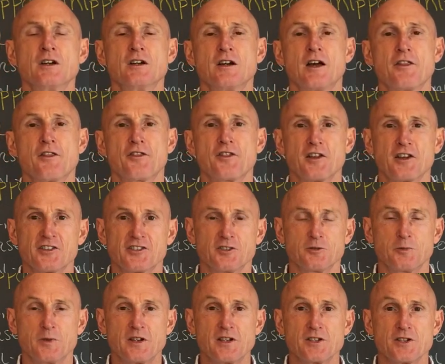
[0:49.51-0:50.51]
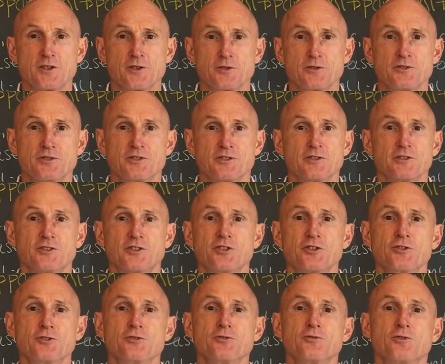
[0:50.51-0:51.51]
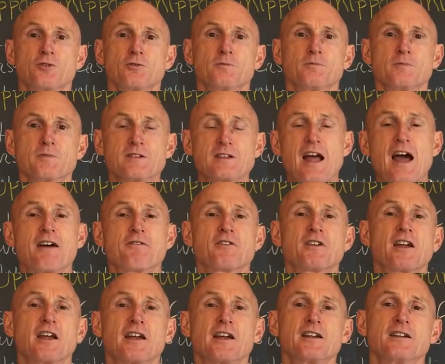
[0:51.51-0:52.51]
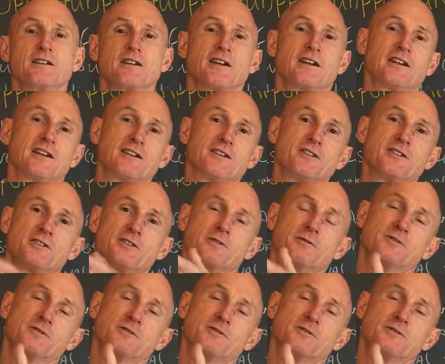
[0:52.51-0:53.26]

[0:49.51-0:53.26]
and things that we use to navigate and